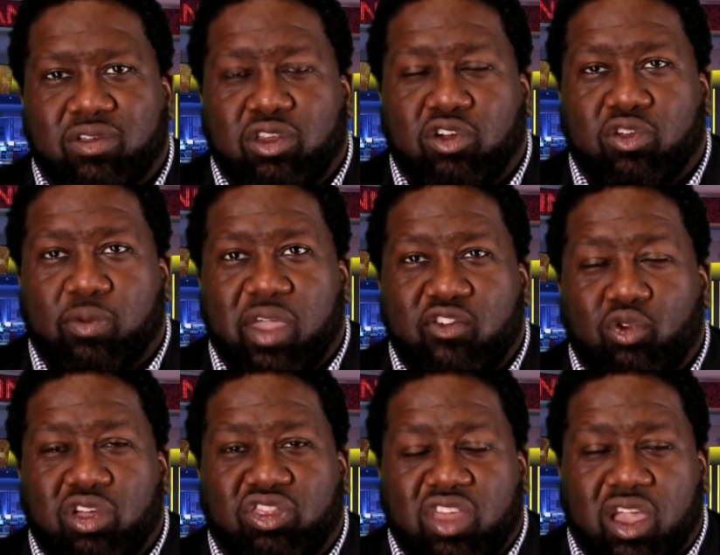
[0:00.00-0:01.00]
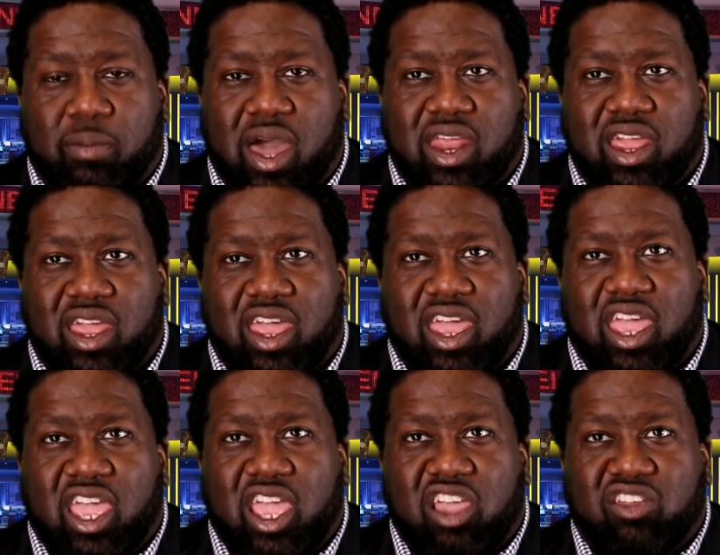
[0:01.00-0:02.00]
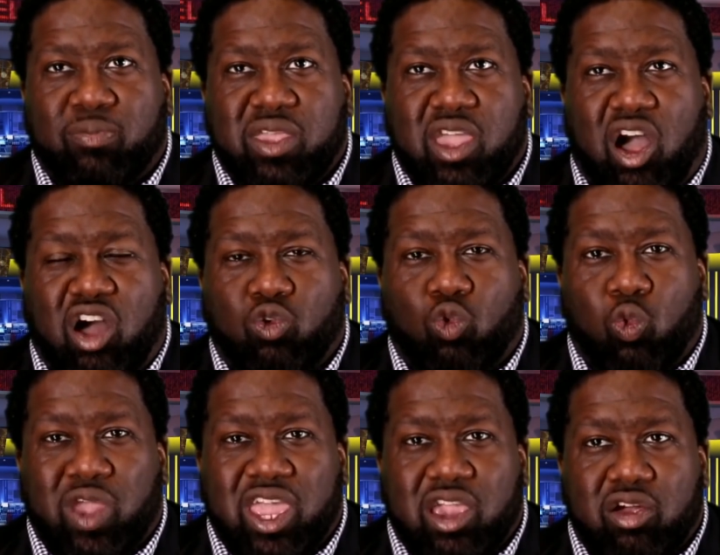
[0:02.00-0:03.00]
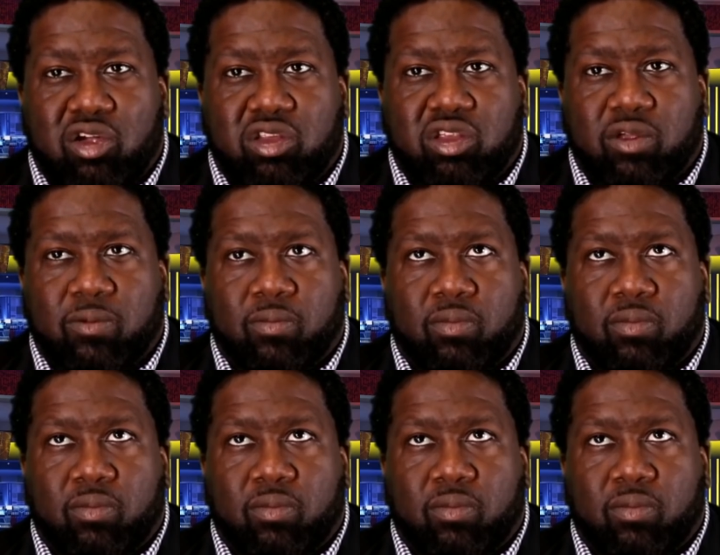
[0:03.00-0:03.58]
You know, I mean, if you really think about it, it's beyond weird